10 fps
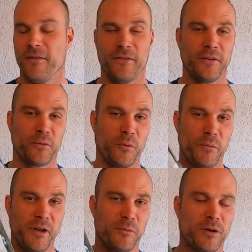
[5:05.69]
this would
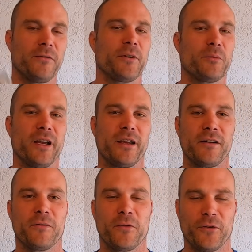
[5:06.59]
be the perfect
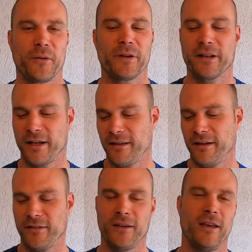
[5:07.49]
blanket for something like
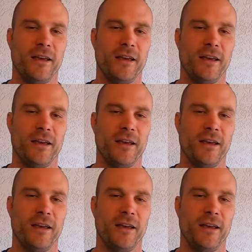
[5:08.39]
this.